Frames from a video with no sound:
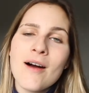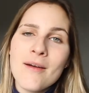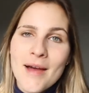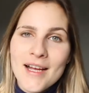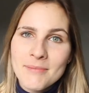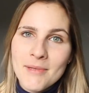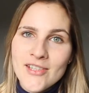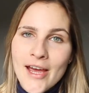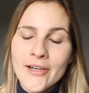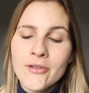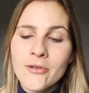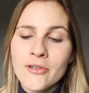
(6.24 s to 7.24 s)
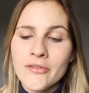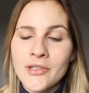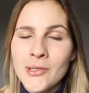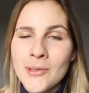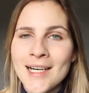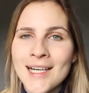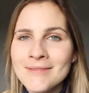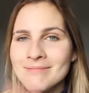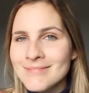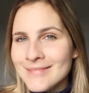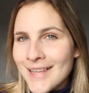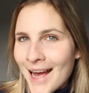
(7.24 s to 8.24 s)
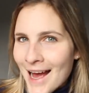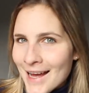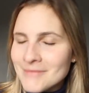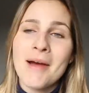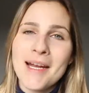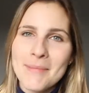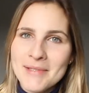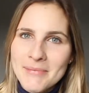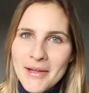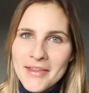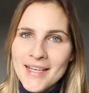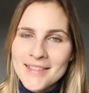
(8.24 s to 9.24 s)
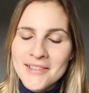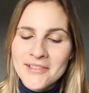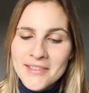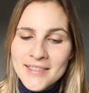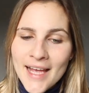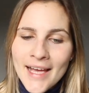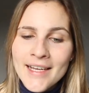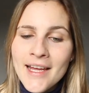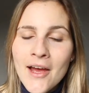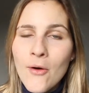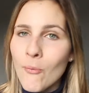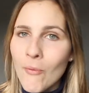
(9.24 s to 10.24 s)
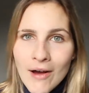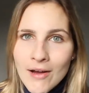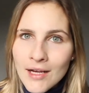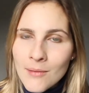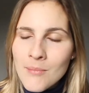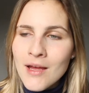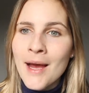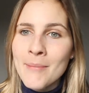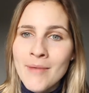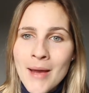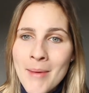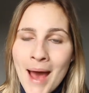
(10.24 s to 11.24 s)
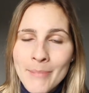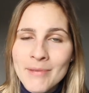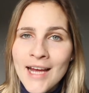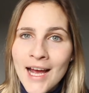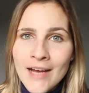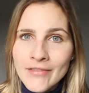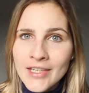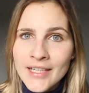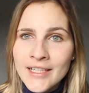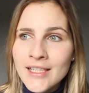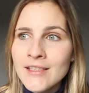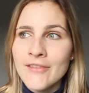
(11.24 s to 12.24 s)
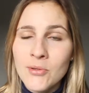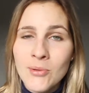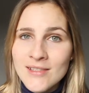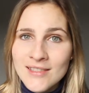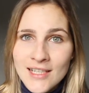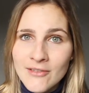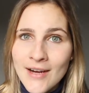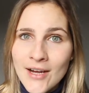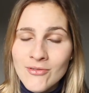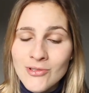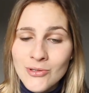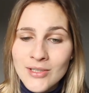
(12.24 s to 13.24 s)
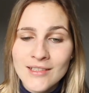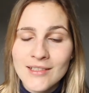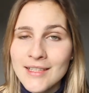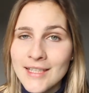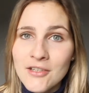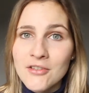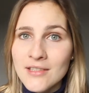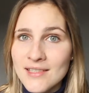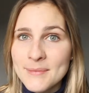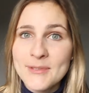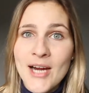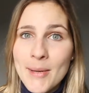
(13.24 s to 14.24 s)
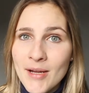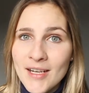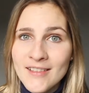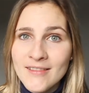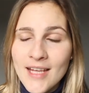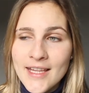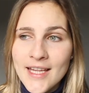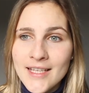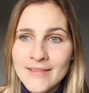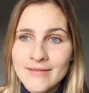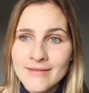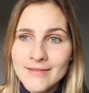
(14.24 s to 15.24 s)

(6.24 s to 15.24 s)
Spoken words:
Welcome back to my channel, or if you're new here, hi, my name is Samantha, as I just said. Welcome, I'm happy to have you here. If you want to stick around, you can click on the subscribe button, and then